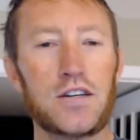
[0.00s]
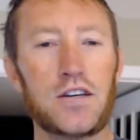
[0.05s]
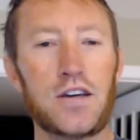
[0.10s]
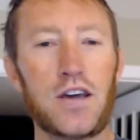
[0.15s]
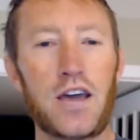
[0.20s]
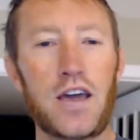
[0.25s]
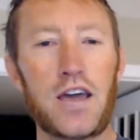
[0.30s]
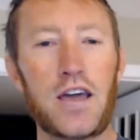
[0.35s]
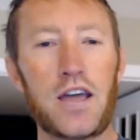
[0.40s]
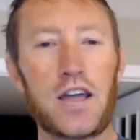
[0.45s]

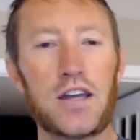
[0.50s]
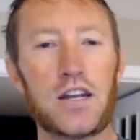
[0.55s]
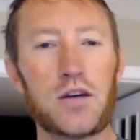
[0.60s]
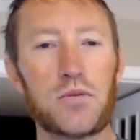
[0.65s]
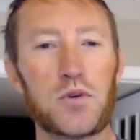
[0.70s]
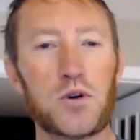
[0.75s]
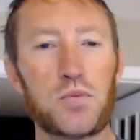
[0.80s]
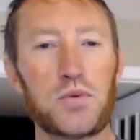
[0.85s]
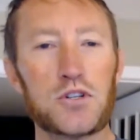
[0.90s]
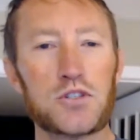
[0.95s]
And I'm
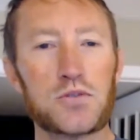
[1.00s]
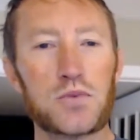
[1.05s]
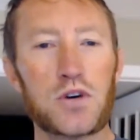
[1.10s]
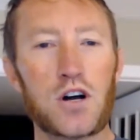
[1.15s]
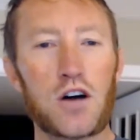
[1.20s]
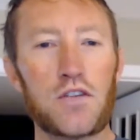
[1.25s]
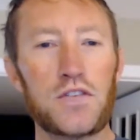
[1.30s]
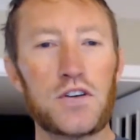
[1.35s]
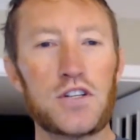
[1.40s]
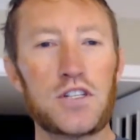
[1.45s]
going to put some
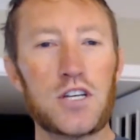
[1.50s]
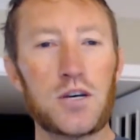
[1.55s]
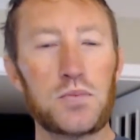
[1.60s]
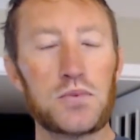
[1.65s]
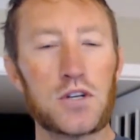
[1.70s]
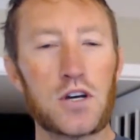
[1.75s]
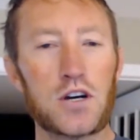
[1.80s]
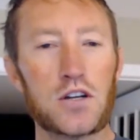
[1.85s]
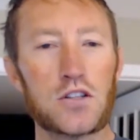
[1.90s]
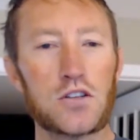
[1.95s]
coffee tips
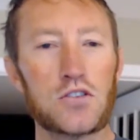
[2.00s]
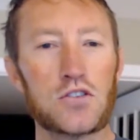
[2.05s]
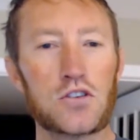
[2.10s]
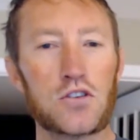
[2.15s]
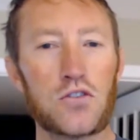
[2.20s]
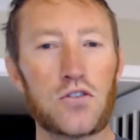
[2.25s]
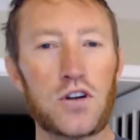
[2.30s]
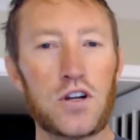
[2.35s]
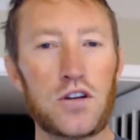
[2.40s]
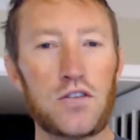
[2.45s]
on the
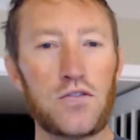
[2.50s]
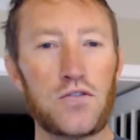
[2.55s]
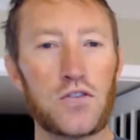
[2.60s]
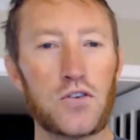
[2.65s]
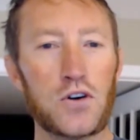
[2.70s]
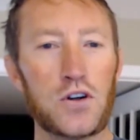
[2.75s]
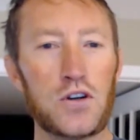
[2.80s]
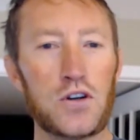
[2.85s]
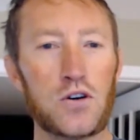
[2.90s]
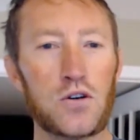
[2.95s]
screen
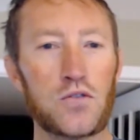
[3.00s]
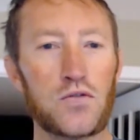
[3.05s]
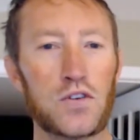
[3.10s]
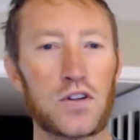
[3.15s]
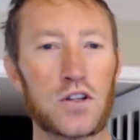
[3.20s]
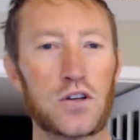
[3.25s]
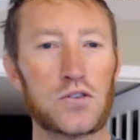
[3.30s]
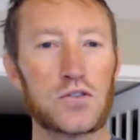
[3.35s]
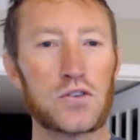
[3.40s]
for you. Hopefully those are